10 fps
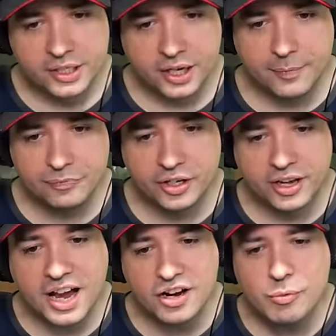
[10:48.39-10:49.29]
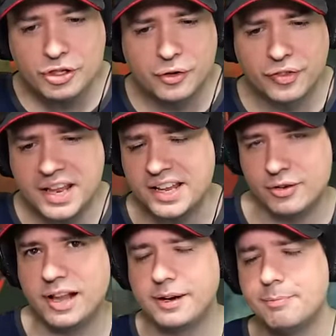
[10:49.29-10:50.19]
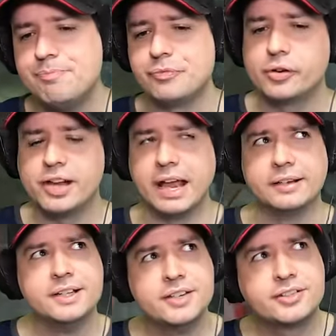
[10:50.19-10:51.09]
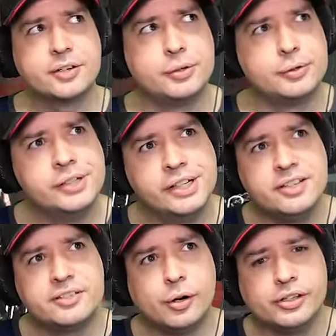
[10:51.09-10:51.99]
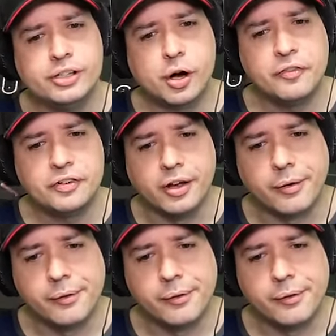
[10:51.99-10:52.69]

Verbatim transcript: And uh, I know what you're thinking. You're like, hmm, okay. So he's talking Ophion,